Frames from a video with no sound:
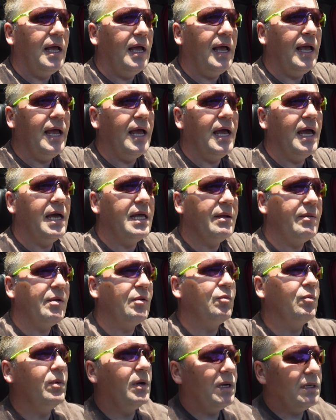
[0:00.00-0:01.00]
And I
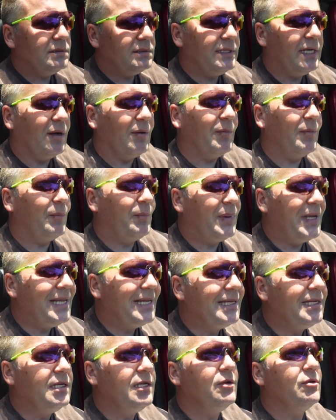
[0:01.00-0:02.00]
mean, you know,
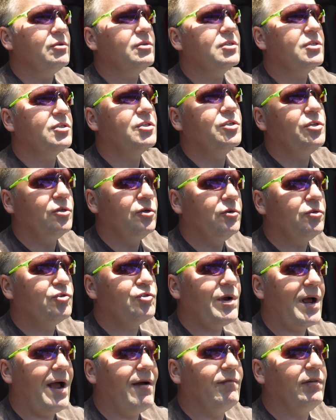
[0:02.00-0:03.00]
being used to
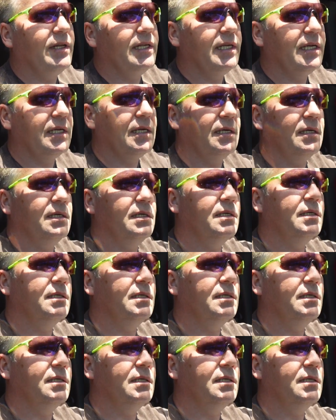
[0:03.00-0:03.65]
traveling